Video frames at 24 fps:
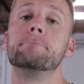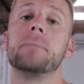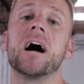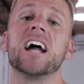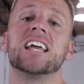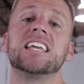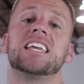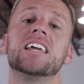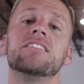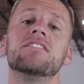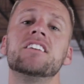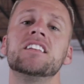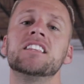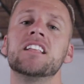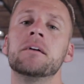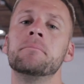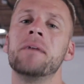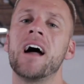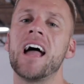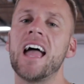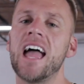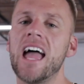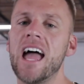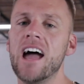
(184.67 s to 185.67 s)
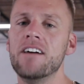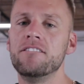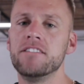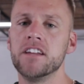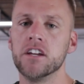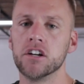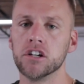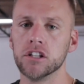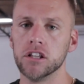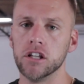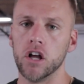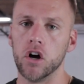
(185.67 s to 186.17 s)
by giving them a
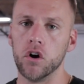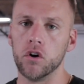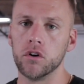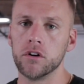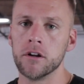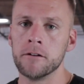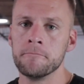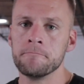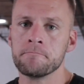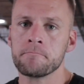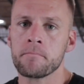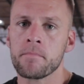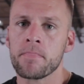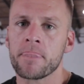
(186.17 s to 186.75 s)
heavier load